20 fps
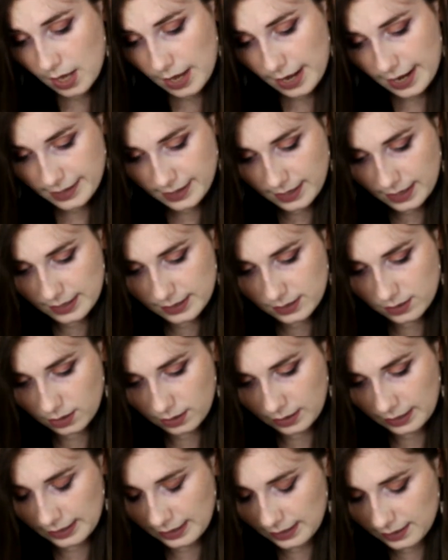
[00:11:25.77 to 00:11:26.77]
and then it's got
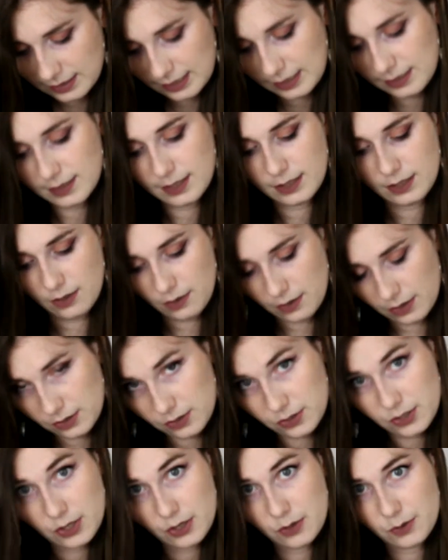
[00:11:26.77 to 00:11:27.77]
like things that you can
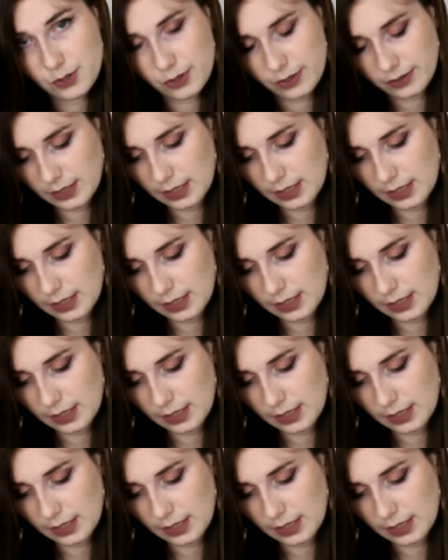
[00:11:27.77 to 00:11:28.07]
do during